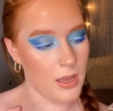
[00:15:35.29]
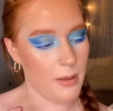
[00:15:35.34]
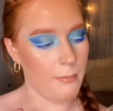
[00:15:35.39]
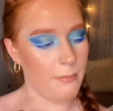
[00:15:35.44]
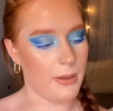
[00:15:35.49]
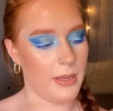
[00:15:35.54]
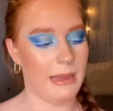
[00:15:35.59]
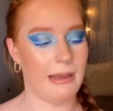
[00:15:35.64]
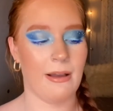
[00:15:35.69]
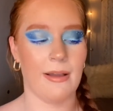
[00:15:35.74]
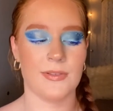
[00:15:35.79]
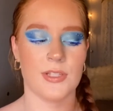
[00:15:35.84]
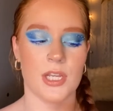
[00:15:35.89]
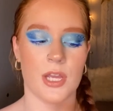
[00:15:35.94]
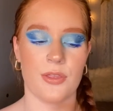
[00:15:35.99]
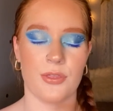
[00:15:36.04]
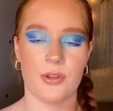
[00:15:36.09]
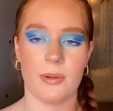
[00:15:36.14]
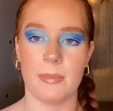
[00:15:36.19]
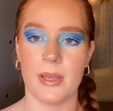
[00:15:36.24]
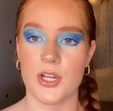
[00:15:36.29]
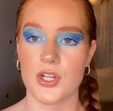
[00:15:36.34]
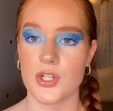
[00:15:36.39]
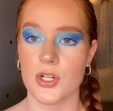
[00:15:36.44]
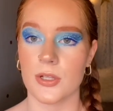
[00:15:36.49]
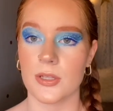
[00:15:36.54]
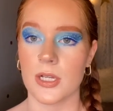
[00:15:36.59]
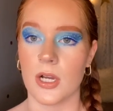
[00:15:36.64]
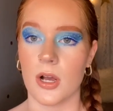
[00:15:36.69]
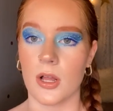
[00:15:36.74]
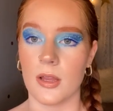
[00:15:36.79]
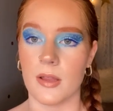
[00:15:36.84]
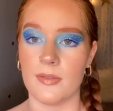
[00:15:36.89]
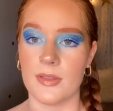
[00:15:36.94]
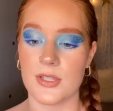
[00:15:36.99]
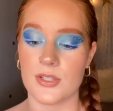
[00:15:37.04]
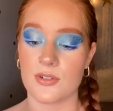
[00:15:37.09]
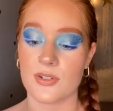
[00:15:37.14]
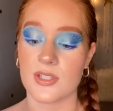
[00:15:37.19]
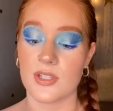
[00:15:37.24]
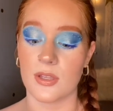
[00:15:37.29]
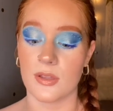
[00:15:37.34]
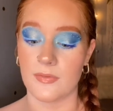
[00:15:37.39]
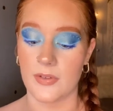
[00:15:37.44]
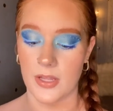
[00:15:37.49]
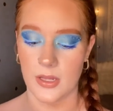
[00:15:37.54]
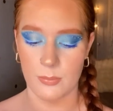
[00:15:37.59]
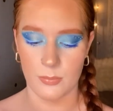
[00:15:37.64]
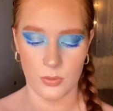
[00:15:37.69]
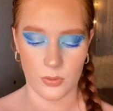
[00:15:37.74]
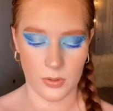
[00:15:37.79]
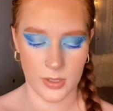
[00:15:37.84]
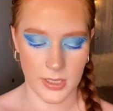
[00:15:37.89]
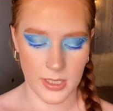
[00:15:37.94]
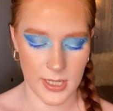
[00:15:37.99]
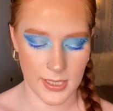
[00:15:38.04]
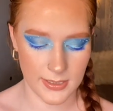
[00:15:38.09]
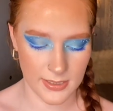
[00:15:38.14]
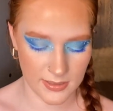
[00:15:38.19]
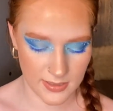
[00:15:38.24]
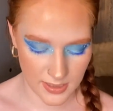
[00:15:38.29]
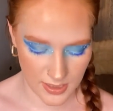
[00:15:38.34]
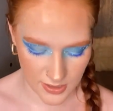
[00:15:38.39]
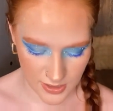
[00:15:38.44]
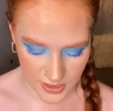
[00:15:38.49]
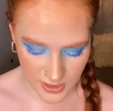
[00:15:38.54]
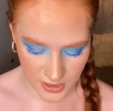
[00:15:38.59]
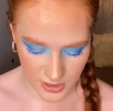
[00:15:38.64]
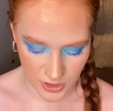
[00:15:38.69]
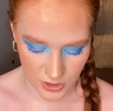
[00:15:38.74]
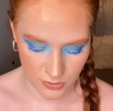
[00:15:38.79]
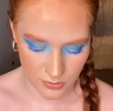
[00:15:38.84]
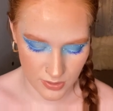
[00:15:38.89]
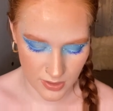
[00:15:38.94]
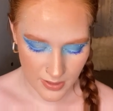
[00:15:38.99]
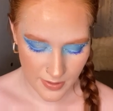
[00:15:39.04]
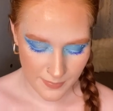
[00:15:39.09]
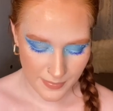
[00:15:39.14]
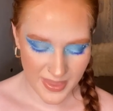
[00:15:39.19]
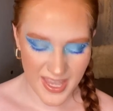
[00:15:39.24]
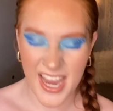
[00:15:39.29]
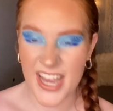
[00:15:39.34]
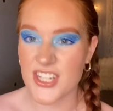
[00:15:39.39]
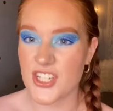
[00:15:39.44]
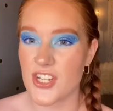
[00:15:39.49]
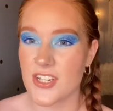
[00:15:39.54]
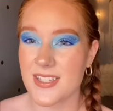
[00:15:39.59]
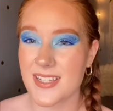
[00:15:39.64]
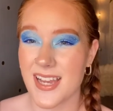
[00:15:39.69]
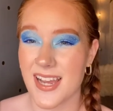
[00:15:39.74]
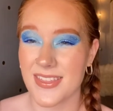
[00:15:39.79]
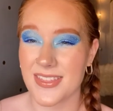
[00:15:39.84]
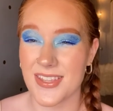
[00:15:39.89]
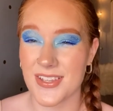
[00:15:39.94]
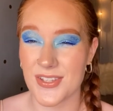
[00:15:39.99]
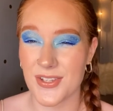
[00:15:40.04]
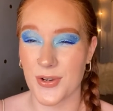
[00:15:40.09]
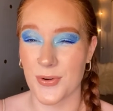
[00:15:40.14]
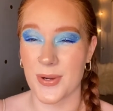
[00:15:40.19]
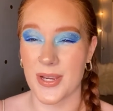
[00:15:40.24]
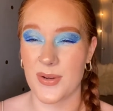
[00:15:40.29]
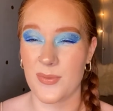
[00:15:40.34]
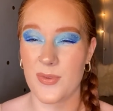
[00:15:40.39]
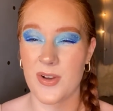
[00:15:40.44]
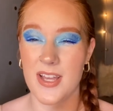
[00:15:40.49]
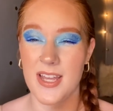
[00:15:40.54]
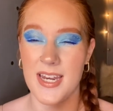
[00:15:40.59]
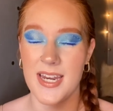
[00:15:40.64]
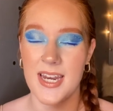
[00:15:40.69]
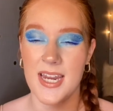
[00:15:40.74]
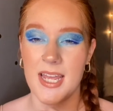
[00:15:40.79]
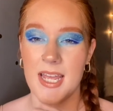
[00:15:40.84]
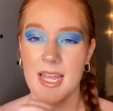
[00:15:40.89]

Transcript: But I'll have to go through and make sure that all of these are still available and not discontinued. I just got this green one.